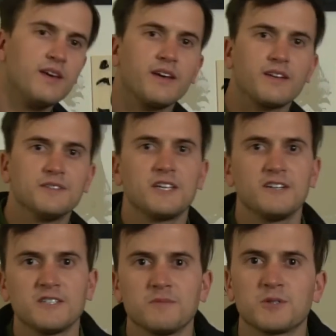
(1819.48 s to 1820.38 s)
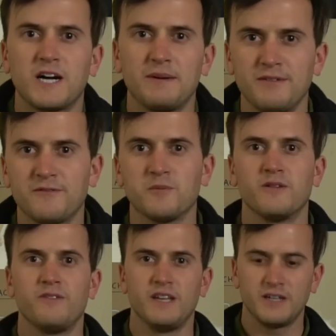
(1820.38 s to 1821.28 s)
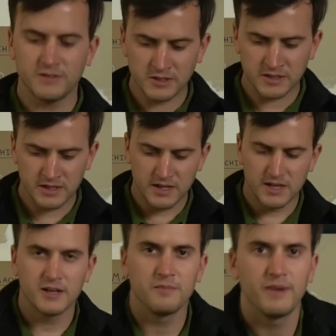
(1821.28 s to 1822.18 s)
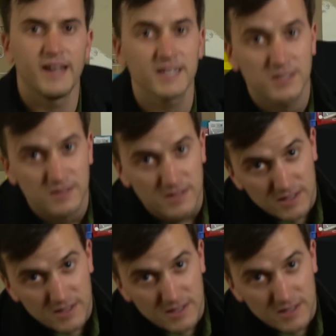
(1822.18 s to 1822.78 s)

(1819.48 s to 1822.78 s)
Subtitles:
Consider subscribing for more videos. My next